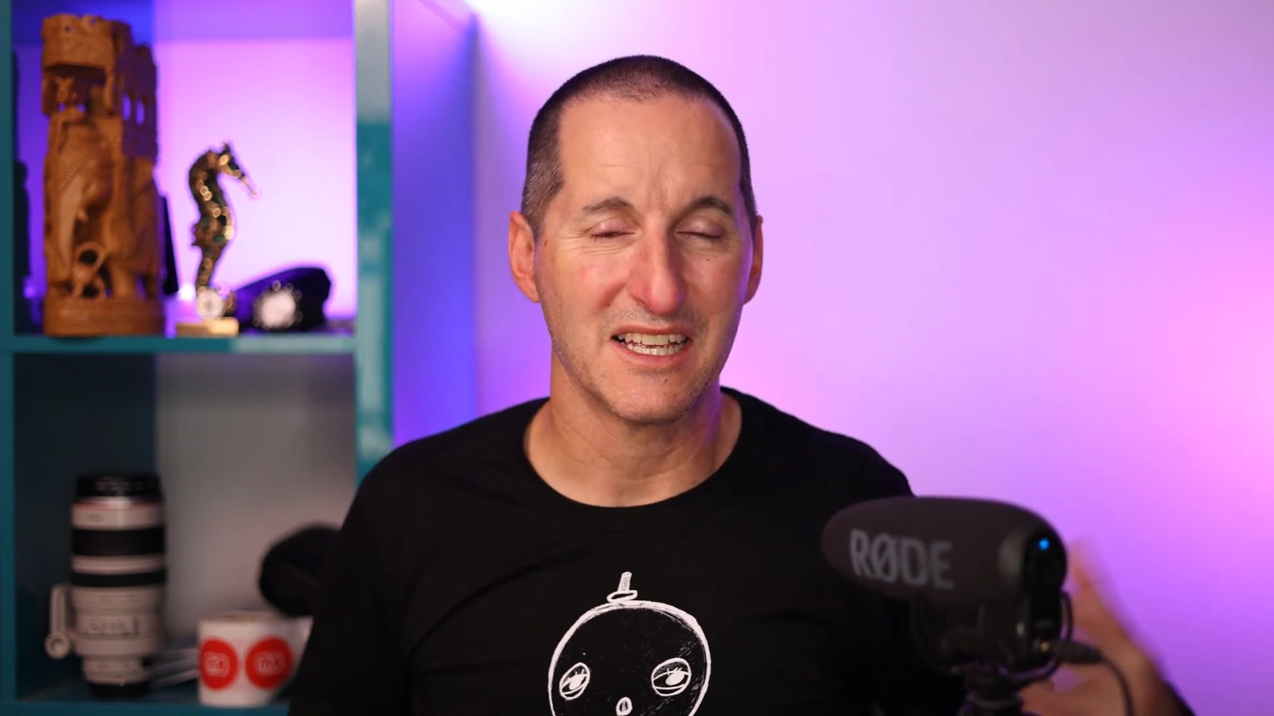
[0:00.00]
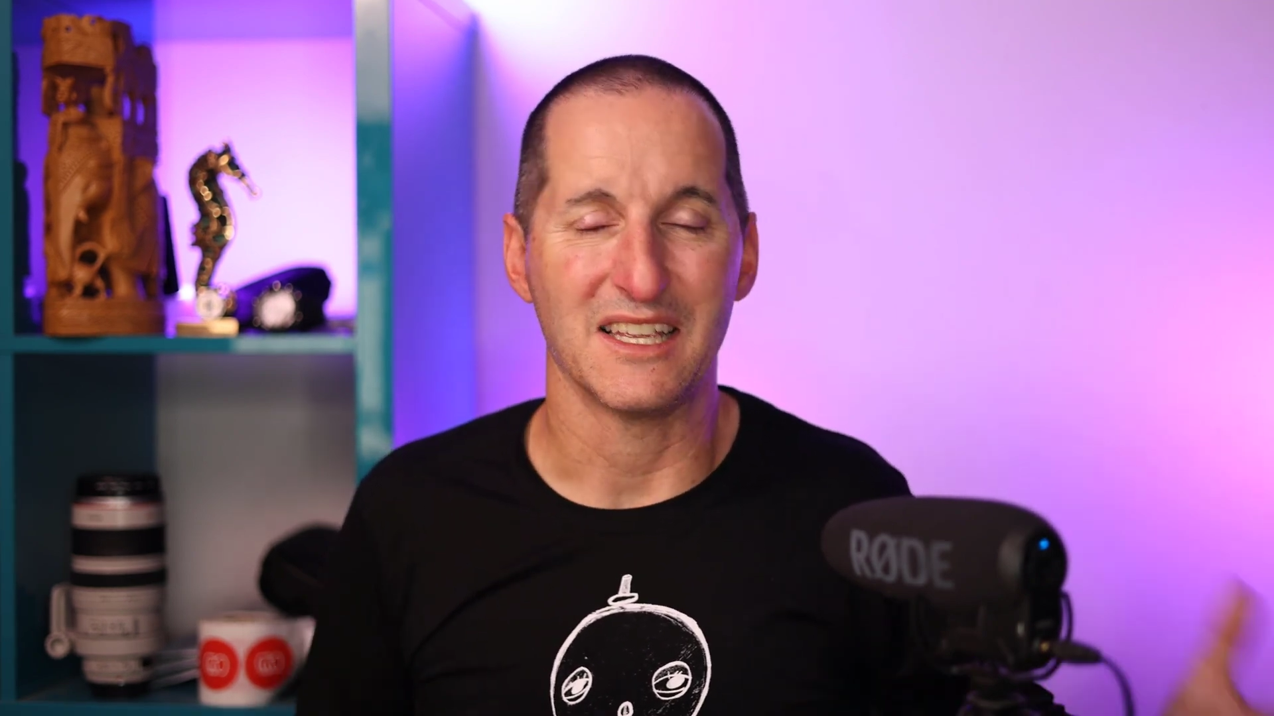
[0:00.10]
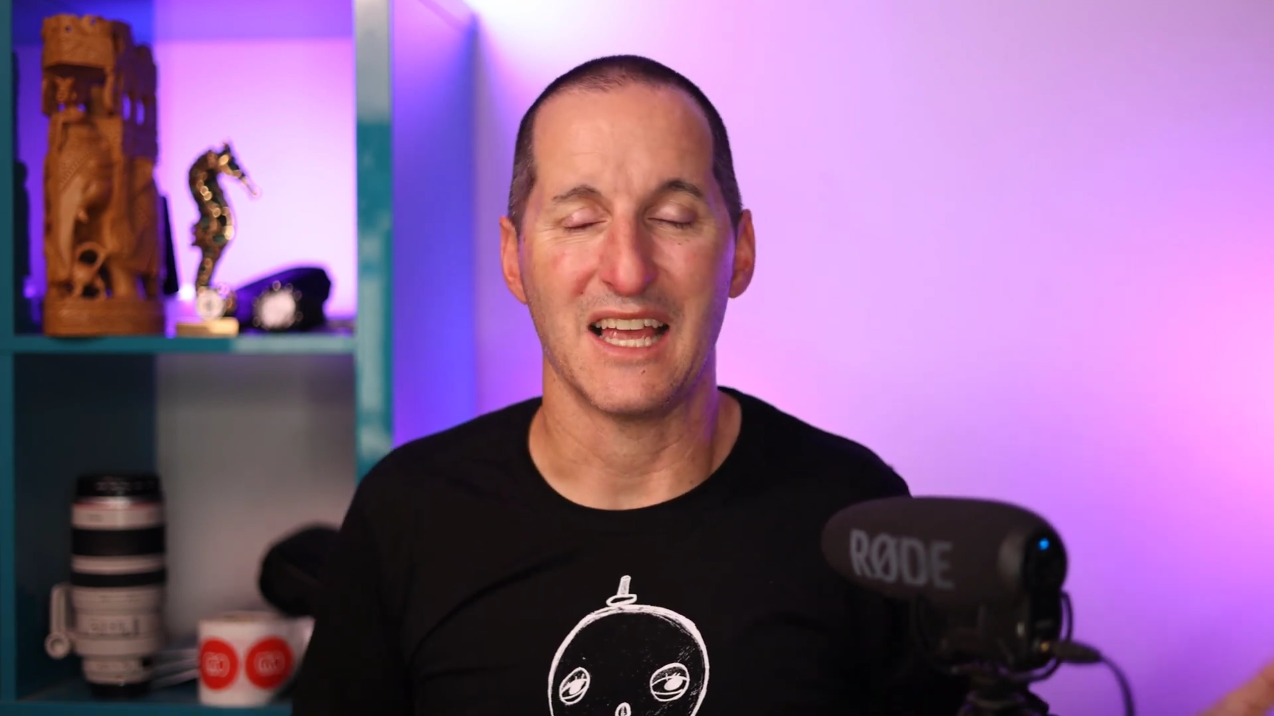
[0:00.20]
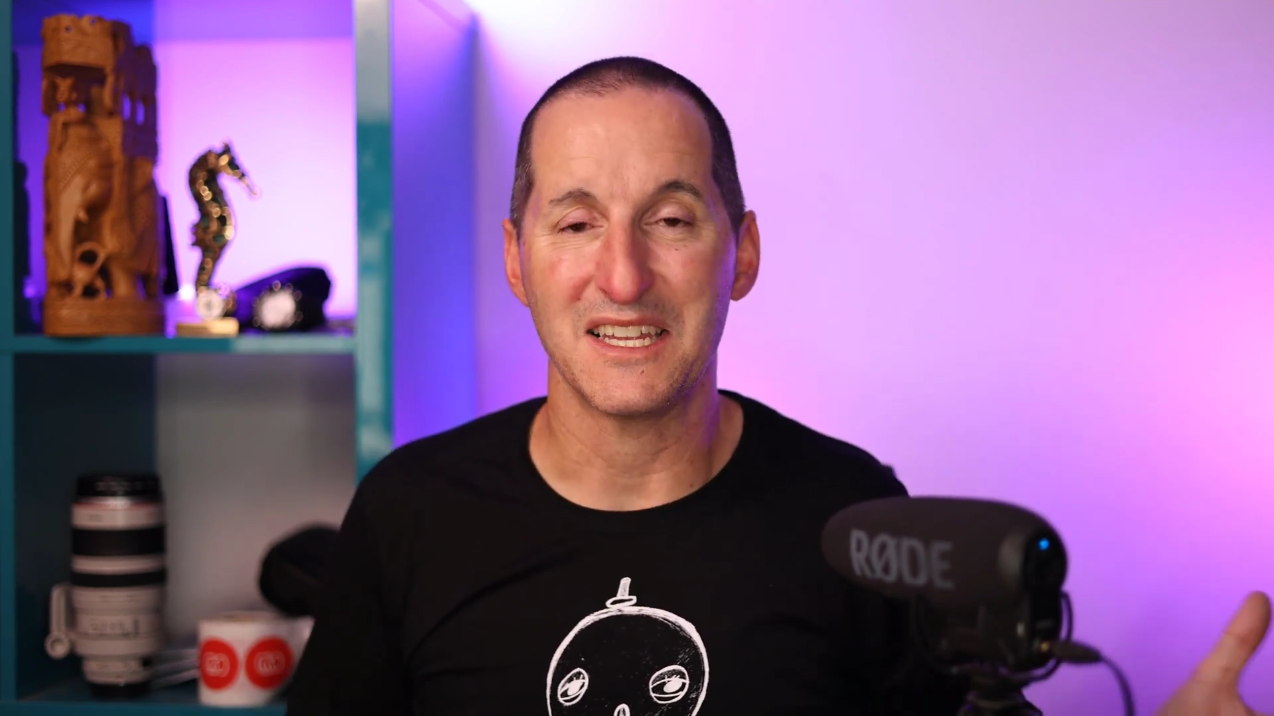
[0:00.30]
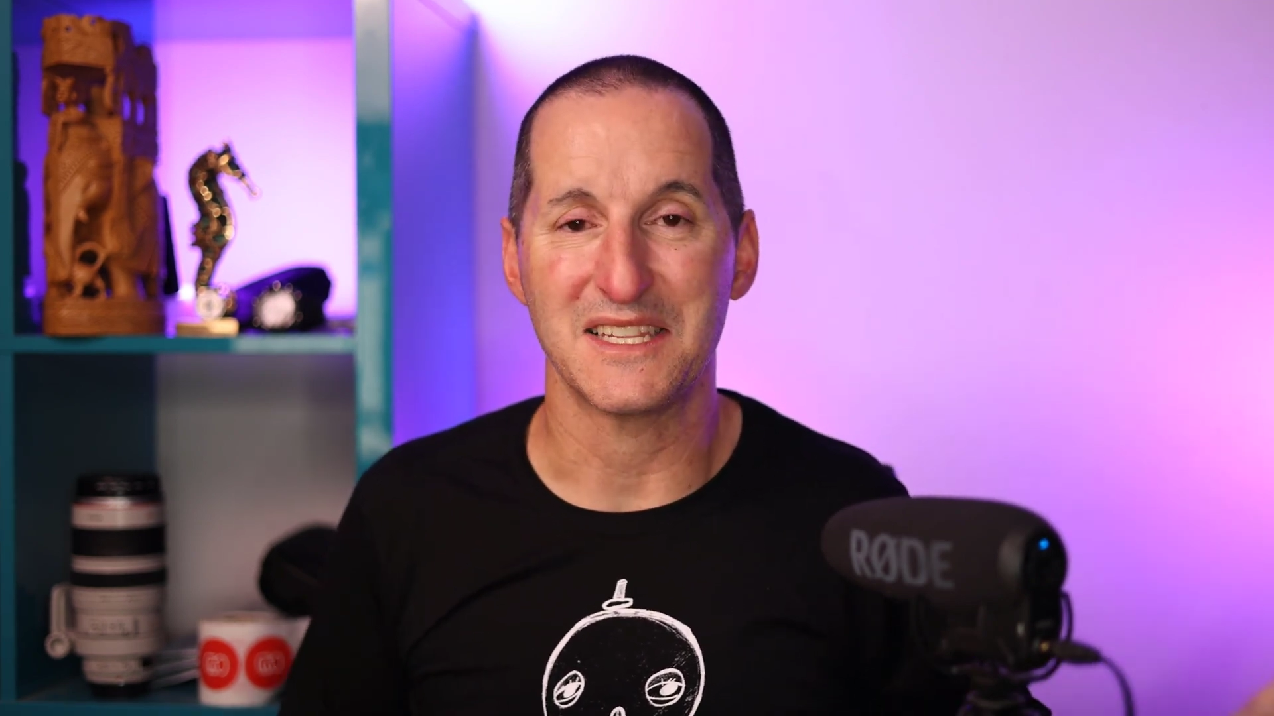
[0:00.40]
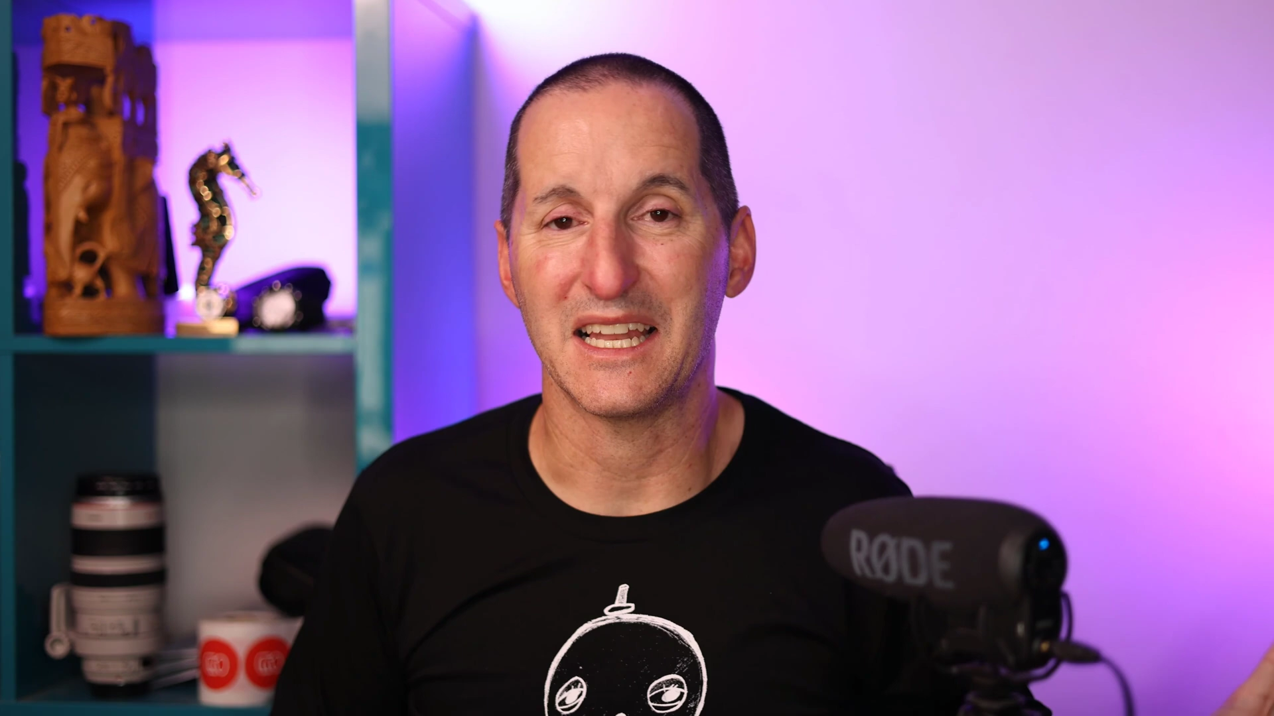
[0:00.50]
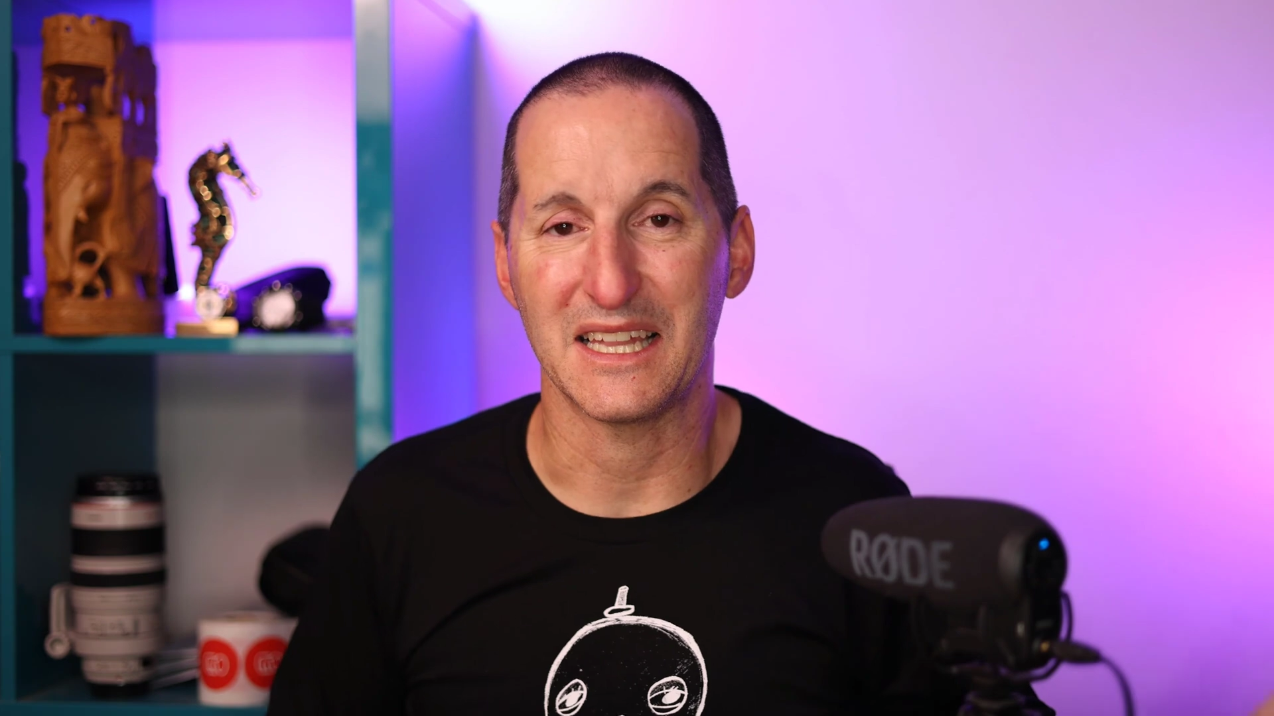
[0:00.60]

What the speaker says: has that